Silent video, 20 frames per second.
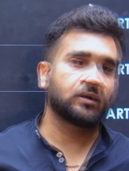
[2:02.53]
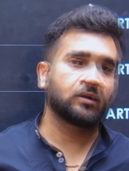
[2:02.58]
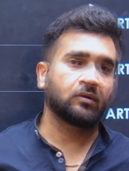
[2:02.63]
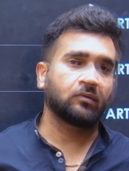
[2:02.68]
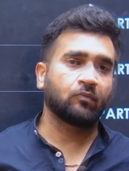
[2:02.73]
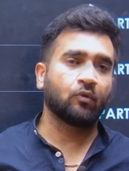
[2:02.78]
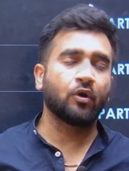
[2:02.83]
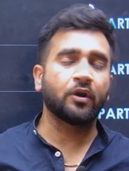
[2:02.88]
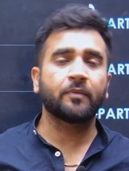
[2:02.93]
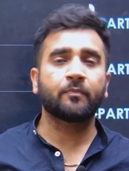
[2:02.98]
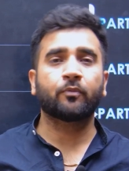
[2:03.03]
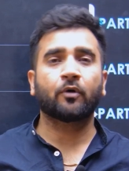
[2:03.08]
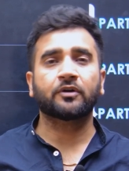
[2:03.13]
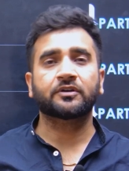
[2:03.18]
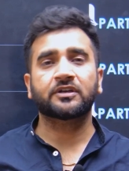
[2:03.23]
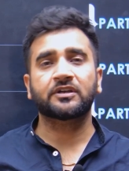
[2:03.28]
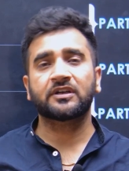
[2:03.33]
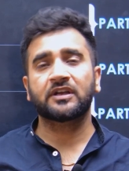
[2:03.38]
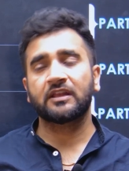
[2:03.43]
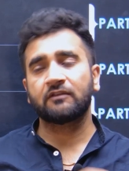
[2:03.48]
More
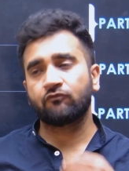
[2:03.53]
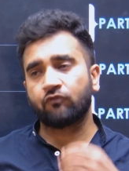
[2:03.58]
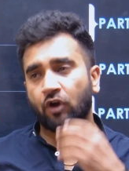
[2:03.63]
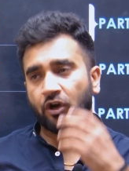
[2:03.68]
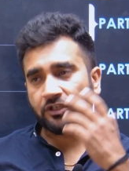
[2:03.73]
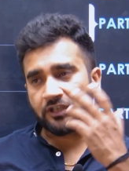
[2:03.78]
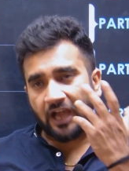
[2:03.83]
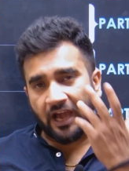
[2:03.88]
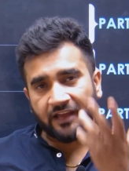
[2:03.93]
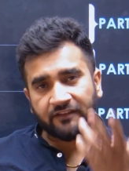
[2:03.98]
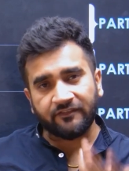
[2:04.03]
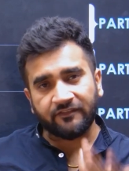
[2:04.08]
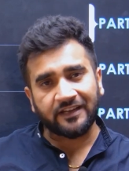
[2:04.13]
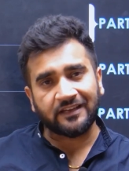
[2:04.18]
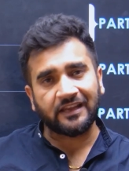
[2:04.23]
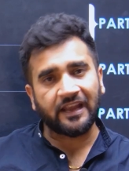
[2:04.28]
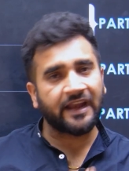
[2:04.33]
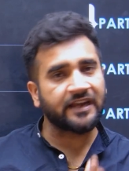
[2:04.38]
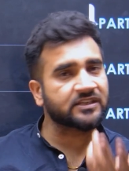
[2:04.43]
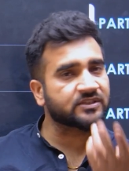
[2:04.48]
importantly, what are
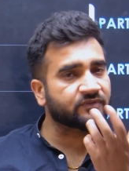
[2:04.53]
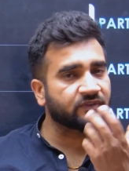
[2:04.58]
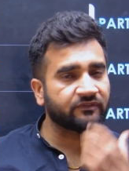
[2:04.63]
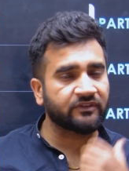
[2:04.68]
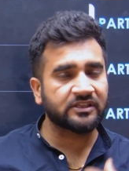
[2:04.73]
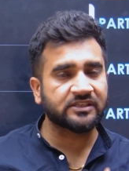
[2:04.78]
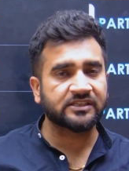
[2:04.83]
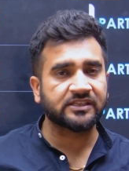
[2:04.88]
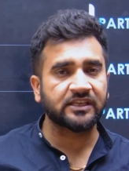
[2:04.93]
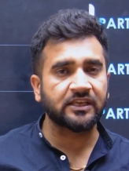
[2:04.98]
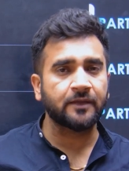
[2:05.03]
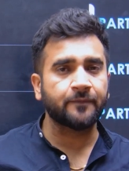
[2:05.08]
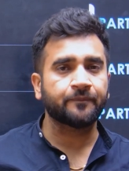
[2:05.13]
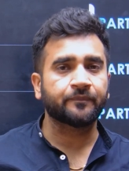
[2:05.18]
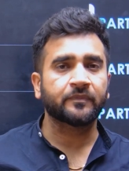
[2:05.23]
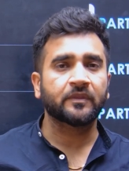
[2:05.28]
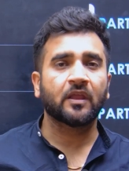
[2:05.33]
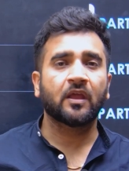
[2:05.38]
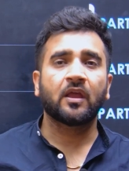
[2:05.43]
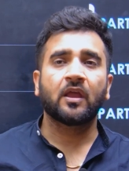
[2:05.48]
wetlands? We will see
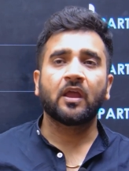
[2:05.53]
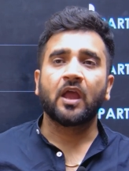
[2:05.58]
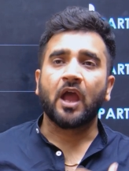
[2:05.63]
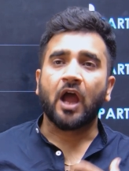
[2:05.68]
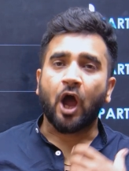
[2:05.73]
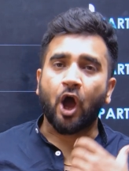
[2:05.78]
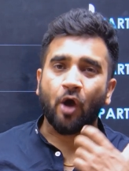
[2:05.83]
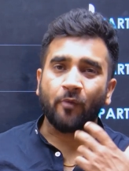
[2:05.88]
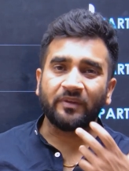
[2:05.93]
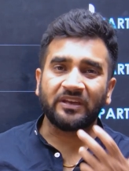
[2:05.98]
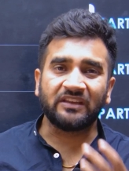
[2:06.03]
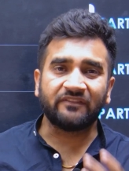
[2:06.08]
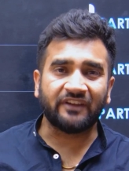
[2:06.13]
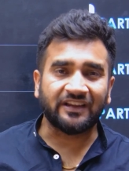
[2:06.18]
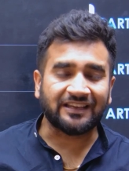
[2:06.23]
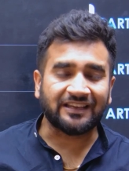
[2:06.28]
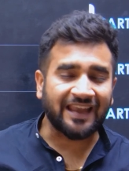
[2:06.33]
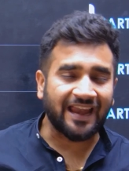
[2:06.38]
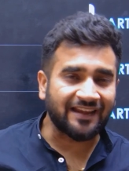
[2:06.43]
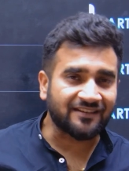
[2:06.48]
how many
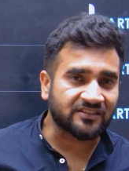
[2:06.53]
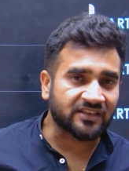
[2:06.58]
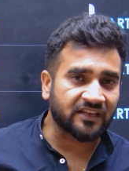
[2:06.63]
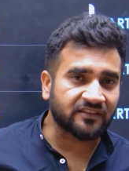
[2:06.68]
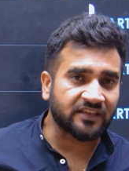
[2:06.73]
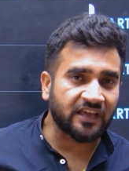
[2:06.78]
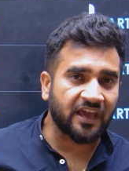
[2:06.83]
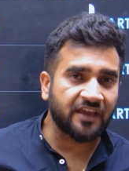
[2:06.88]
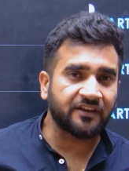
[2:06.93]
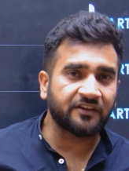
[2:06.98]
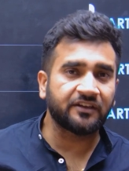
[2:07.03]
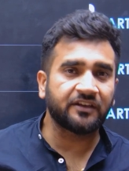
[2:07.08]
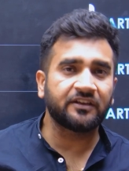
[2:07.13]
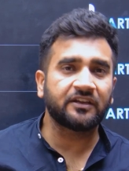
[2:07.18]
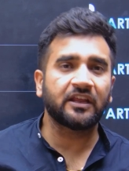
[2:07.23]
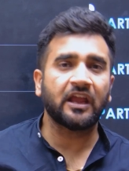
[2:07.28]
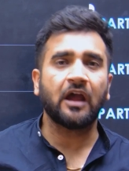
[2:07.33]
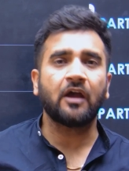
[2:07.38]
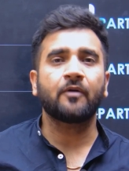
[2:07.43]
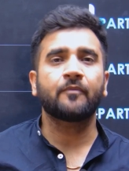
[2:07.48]
wetlands are there in
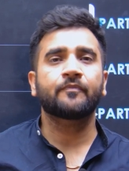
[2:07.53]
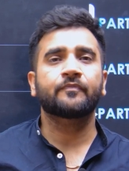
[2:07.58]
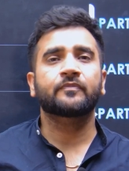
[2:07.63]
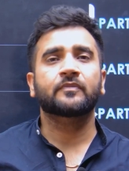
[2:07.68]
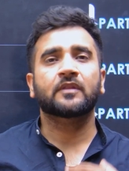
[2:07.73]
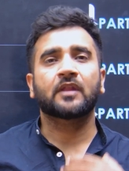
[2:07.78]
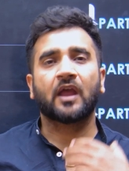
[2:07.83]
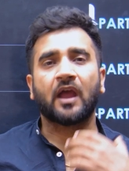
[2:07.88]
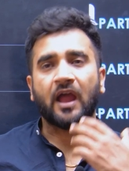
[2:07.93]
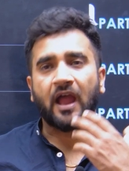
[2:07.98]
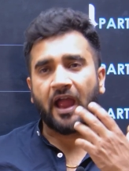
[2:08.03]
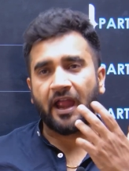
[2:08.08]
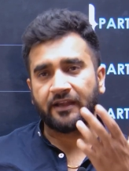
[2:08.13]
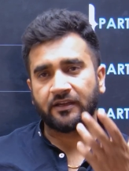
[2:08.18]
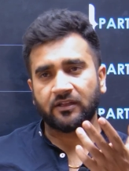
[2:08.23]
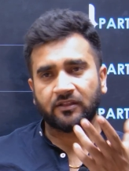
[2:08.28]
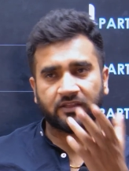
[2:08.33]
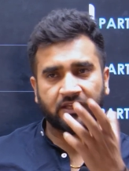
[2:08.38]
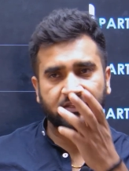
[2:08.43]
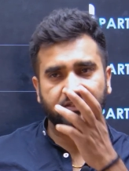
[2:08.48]
India,
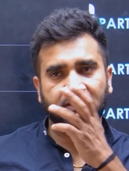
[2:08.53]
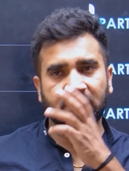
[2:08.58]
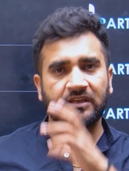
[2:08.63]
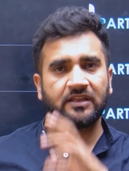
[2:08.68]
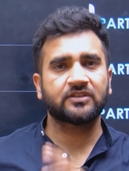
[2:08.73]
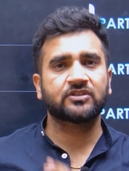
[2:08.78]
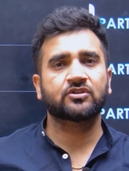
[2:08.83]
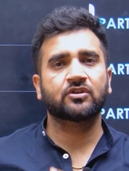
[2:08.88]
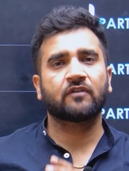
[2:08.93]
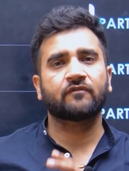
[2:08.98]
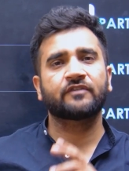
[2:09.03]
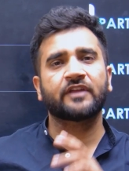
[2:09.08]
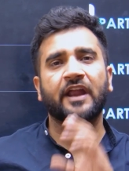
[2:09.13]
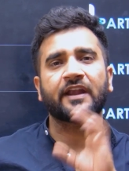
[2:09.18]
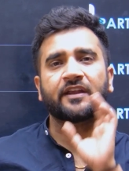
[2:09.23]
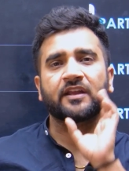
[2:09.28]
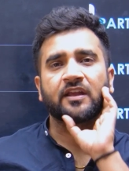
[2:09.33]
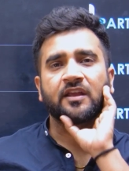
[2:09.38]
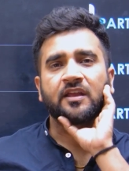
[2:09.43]
and there's a list of that.